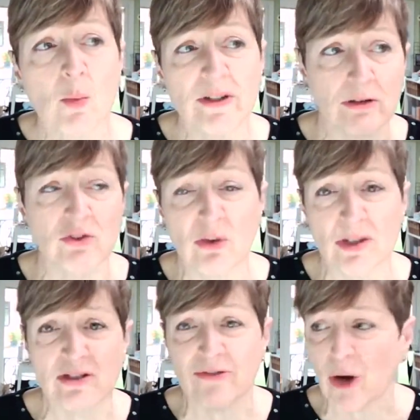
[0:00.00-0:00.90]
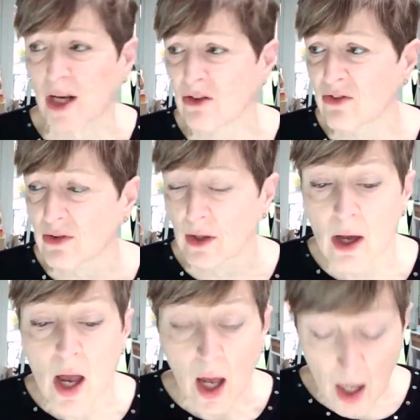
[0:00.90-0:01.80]
We don't do it to friends.
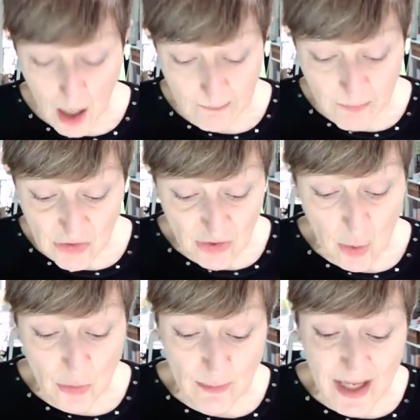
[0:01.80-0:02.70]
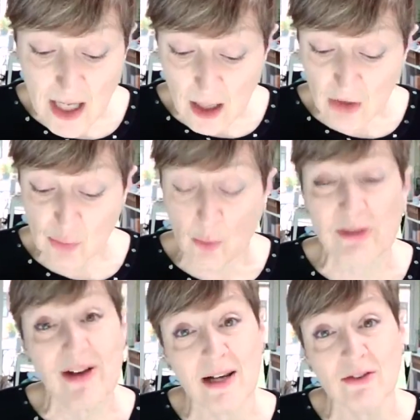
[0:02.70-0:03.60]
Um, so the mini class will be
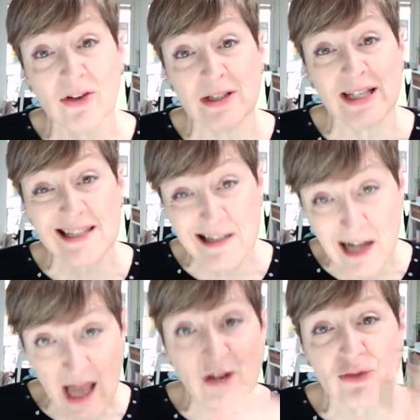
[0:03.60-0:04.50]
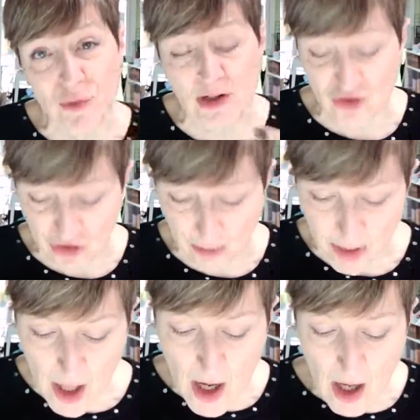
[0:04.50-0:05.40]
Valentine slash friendship.
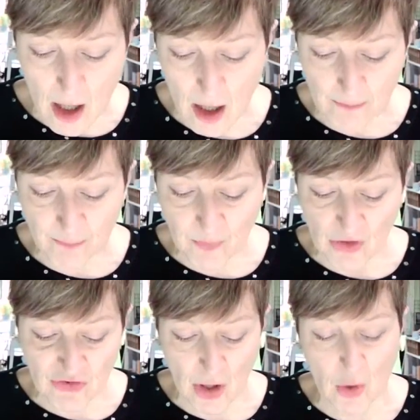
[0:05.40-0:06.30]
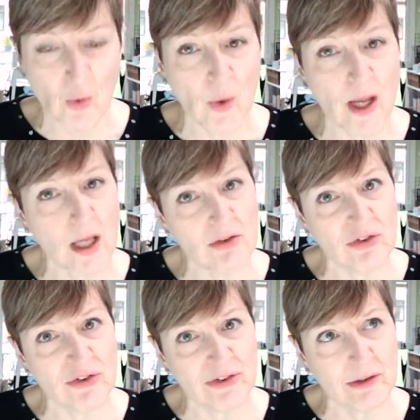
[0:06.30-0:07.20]
Um, so
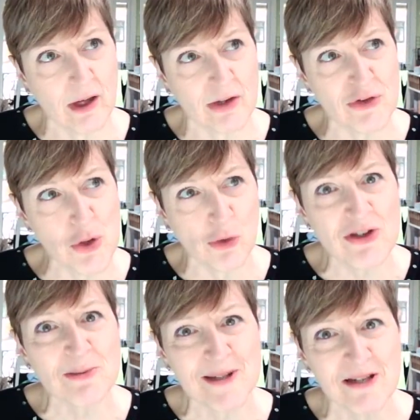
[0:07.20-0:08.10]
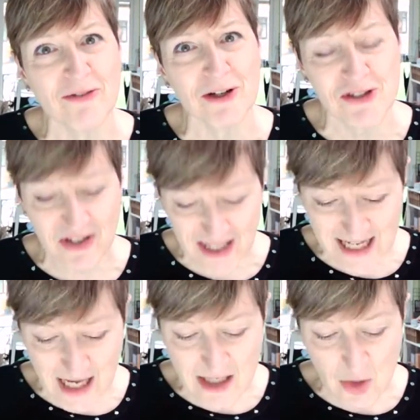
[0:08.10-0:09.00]
it's as non-specific as I can
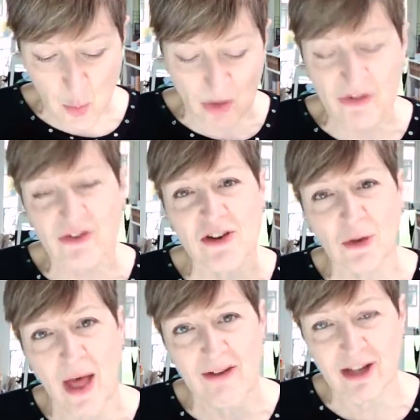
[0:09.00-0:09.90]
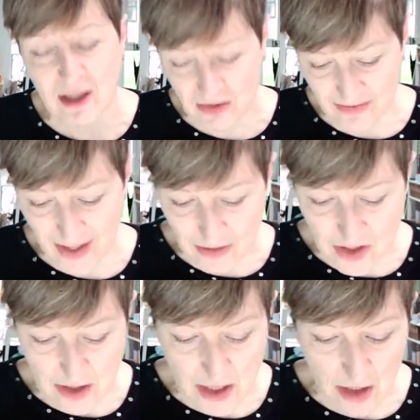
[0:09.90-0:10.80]
get it while still having it as a
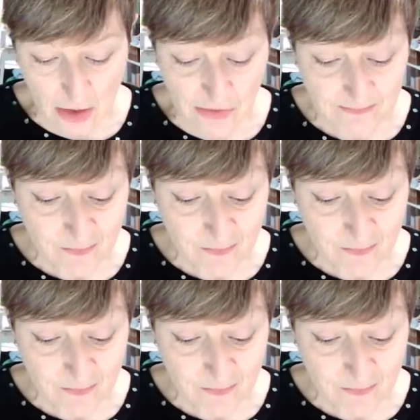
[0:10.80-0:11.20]
Valentine's class.